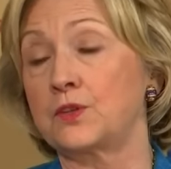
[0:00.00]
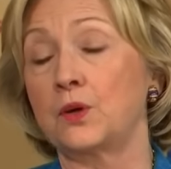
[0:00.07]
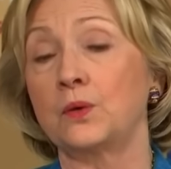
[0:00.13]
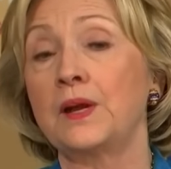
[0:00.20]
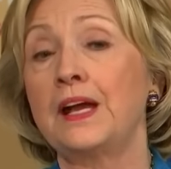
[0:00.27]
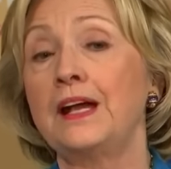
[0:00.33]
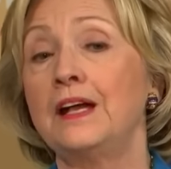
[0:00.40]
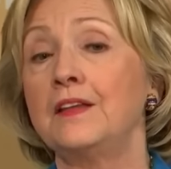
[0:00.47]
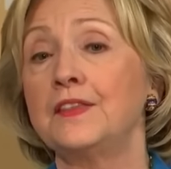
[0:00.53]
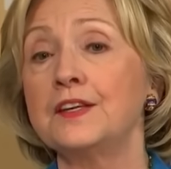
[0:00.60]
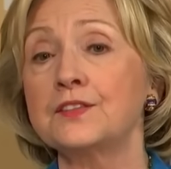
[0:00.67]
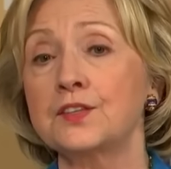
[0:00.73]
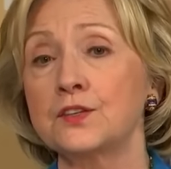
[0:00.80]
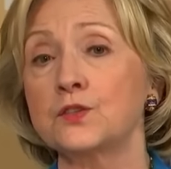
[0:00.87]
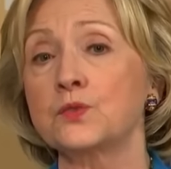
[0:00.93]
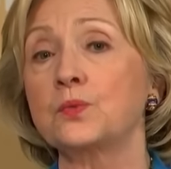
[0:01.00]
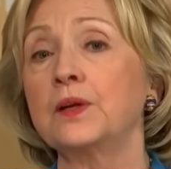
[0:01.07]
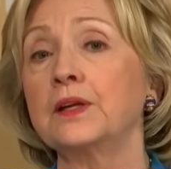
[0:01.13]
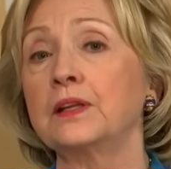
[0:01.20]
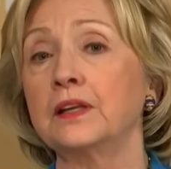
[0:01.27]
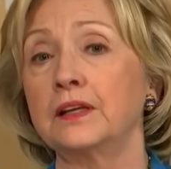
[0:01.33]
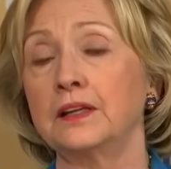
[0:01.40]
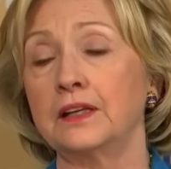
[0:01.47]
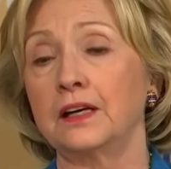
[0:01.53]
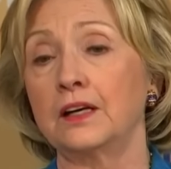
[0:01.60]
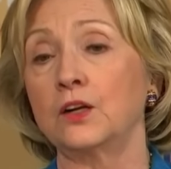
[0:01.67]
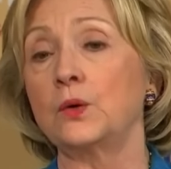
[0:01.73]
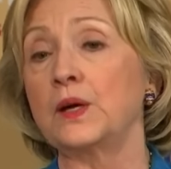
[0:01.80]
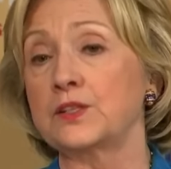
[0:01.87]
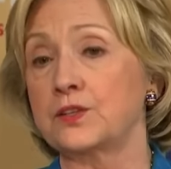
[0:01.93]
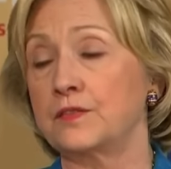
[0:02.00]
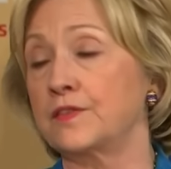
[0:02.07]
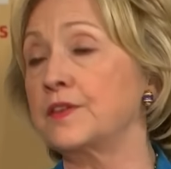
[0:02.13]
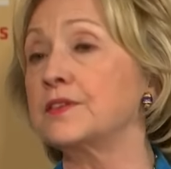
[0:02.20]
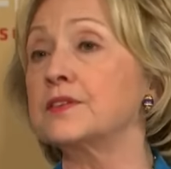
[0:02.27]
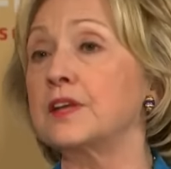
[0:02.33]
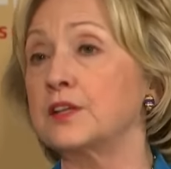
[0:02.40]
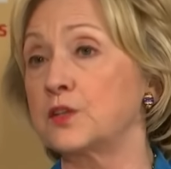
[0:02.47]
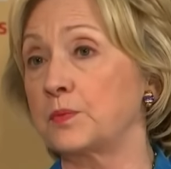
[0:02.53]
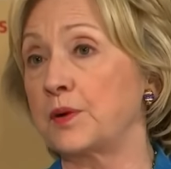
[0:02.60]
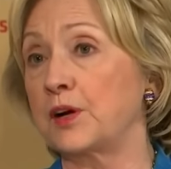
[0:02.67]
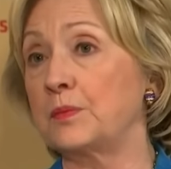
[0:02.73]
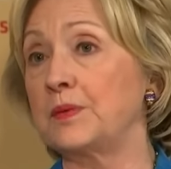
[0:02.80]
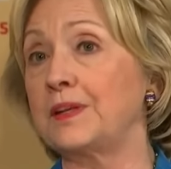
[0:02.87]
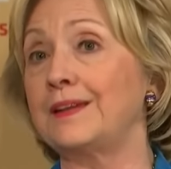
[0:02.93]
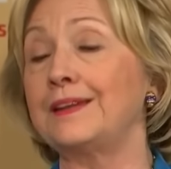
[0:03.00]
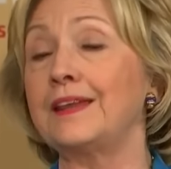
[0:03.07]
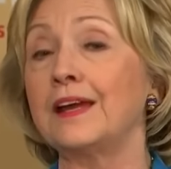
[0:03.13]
So this is really a question for the State Department.